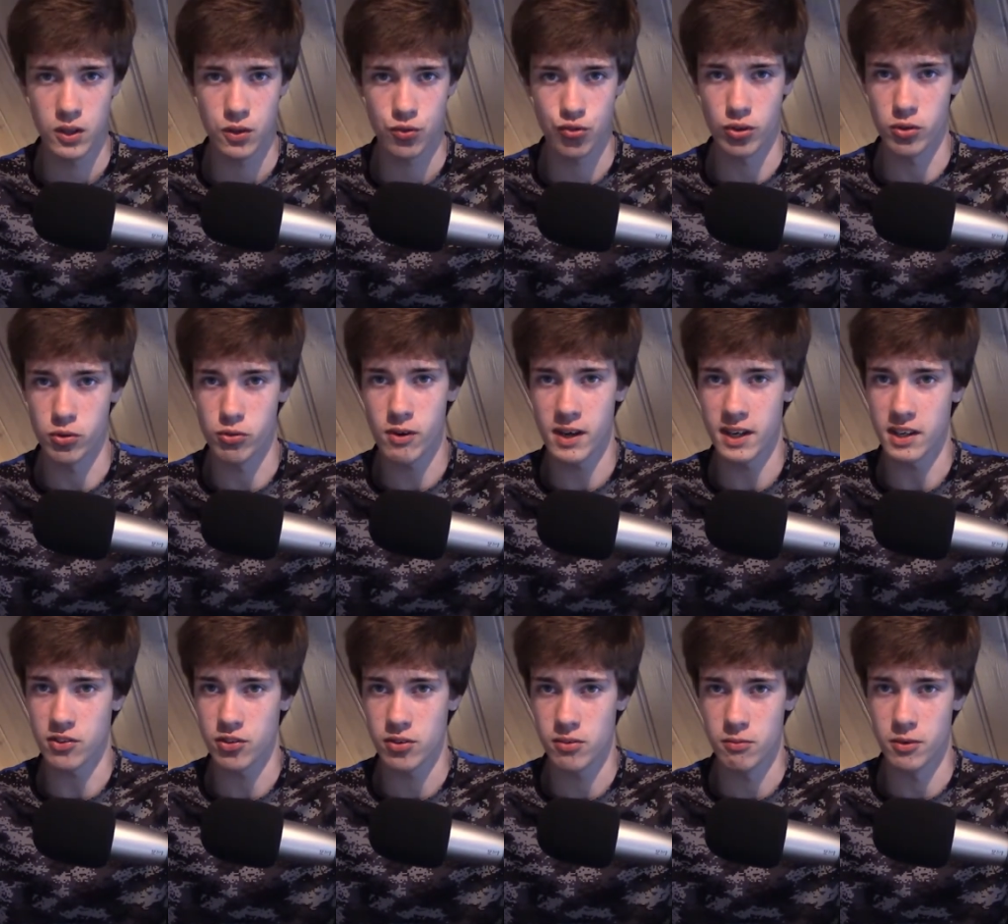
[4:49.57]
So
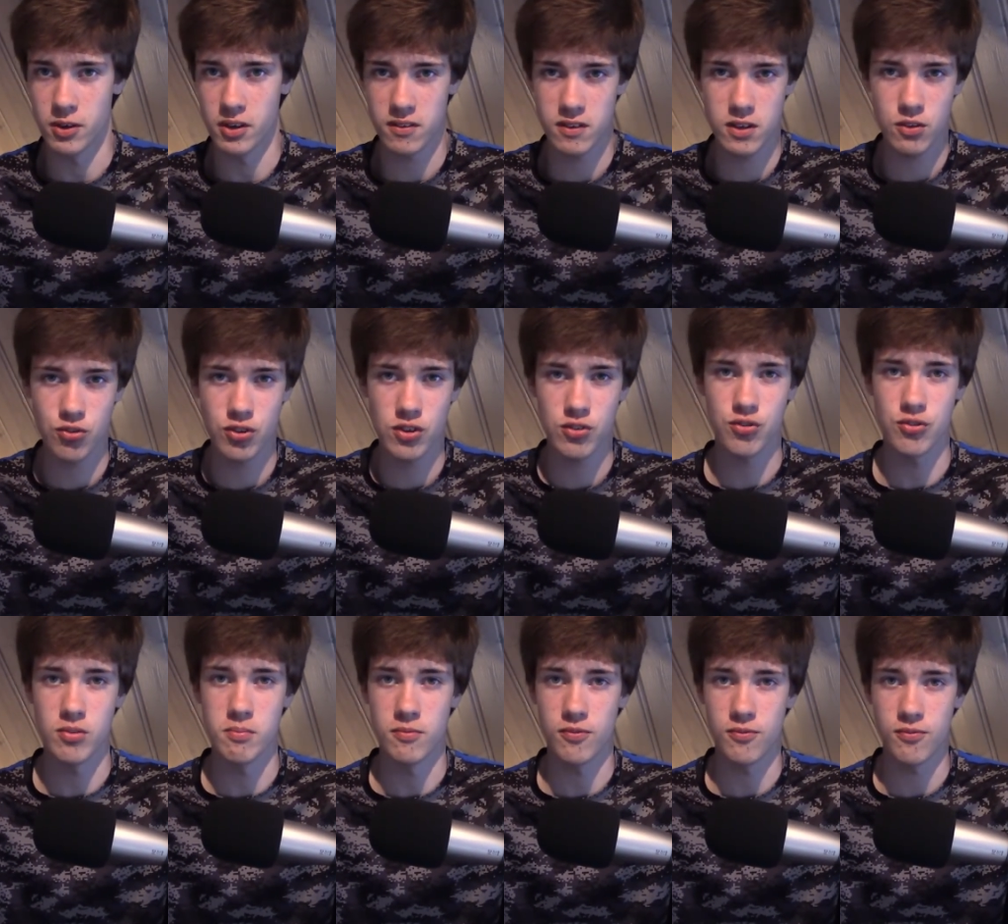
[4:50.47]
great, right? This
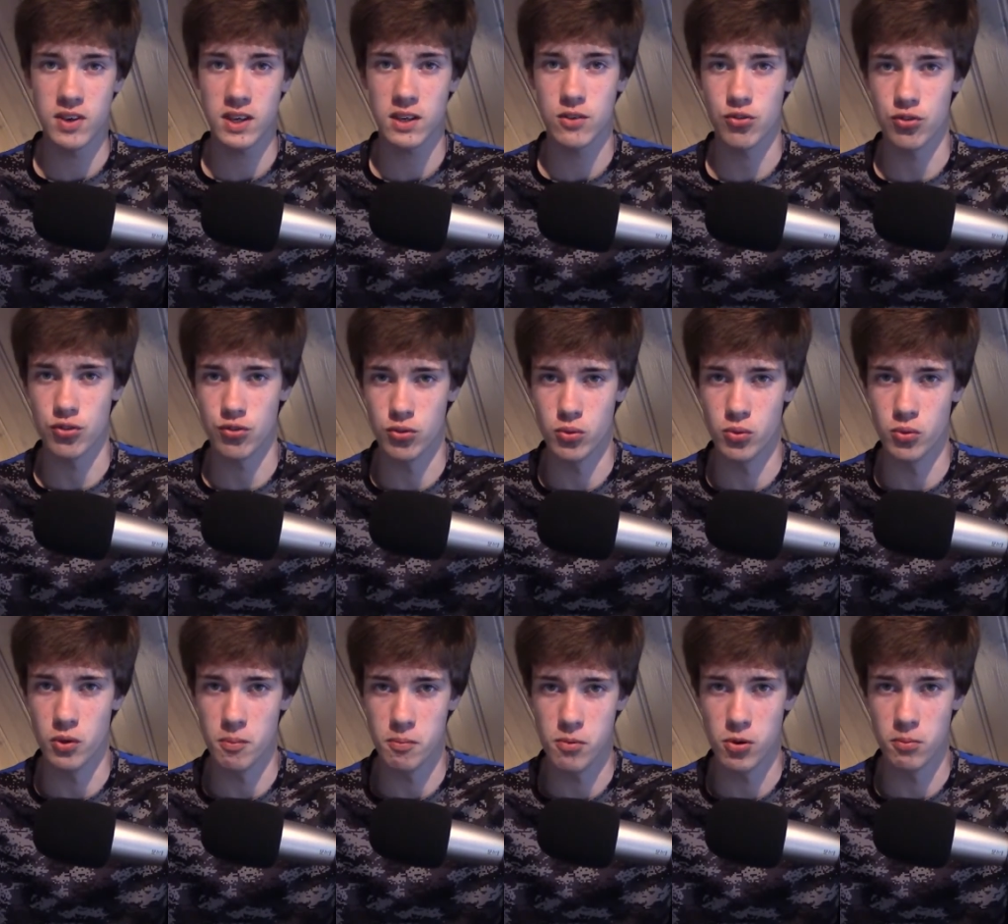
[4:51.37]
system fixes all
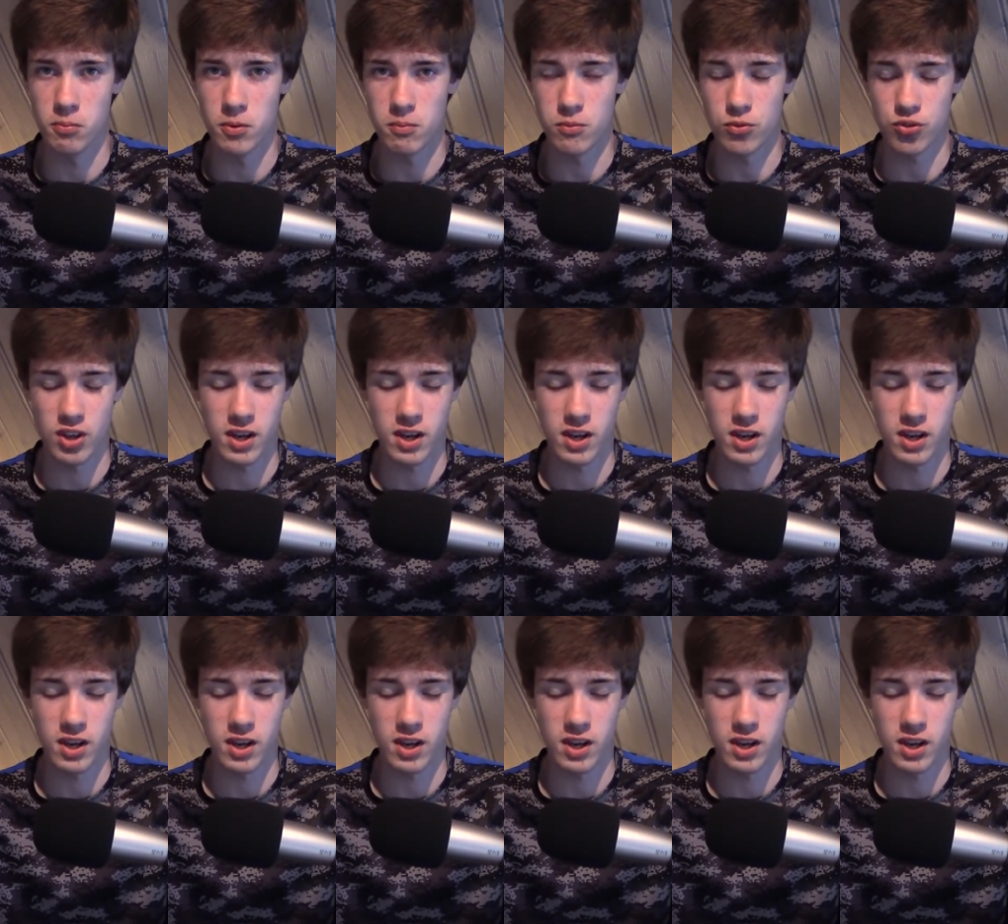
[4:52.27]
the problems.